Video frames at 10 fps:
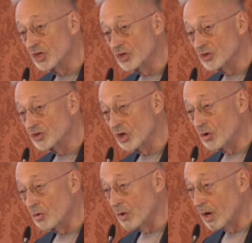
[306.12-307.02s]

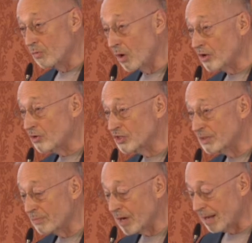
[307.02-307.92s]
So water is a
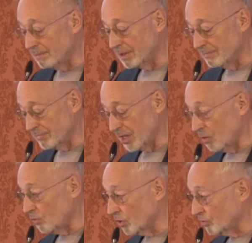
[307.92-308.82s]
problem
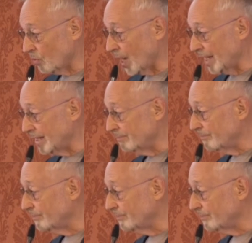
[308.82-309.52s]
worldwide.